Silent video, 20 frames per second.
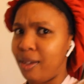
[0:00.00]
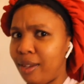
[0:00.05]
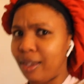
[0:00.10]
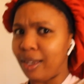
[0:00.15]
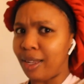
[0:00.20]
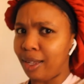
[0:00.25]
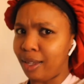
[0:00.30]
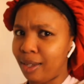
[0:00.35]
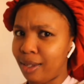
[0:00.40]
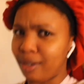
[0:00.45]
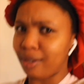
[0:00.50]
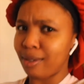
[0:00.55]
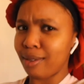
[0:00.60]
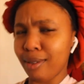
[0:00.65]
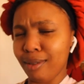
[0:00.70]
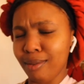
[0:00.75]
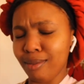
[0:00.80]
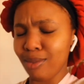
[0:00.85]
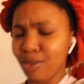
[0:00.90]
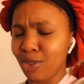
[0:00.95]
Like,
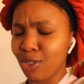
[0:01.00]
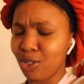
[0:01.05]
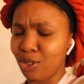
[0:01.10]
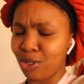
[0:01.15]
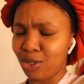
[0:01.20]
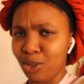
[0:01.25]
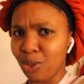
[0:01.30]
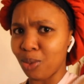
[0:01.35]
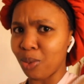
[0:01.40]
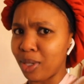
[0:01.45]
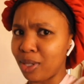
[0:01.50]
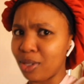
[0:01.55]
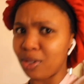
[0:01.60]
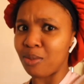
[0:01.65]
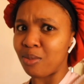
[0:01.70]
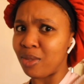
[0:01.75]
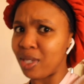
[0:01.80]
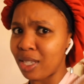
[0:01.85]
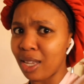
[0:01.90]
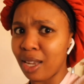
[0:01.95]
do you want to
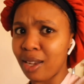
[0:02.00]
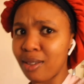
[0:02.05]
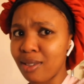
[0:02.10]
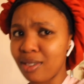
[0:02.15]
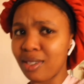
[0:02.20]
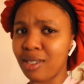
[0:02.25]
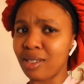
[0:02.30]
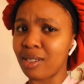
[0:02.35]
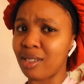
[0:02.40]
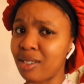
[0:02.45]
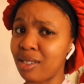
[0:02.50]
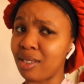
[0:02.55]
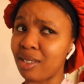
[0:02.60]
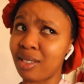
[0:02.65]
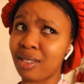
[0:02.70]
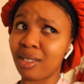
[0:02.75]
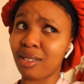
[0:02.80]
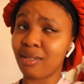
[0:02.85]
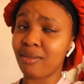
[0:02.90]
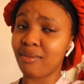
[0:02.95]
miss out?
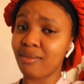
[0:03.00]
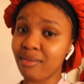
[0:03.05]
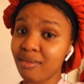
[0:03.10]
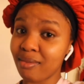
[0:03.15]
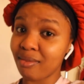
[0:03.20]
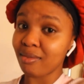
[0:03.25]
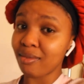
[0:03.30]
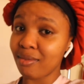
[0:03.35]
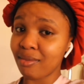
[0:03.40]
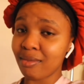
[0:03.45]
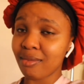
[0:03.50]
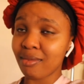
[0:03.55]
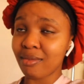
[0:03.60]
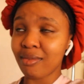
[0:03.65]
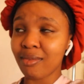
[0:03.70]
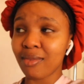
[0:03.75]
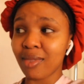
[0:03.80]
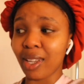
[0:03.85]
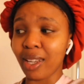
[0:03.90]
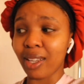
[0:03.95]
Because
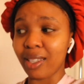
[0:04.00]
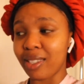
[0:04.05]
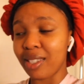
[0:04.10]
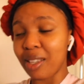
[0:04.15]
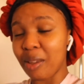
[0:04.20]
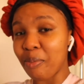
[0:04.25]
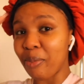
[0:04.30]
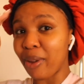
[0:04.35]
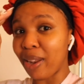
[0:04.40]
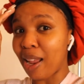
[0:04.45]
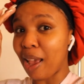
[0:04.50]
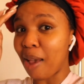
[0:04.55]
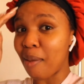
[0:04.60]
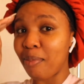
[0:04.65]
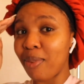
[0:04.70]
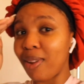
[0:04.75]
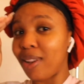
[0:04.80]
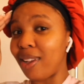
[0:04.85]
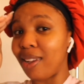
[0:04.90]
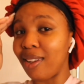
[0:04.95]
it's hip and
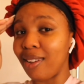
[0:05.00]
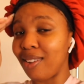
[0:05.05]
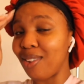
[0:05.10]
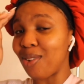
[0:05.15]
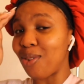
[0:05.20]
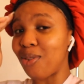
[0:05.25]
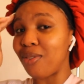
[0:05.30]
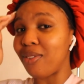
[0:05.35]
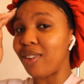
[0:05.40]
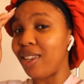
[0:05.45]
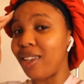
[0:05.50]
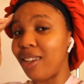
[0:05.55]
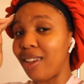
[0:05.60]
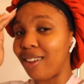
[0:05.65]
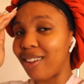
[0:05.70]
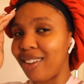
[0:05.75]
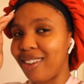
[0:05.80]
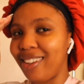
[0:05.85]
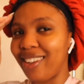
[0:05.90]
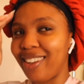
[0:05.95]
happening over
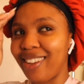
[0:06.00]
here.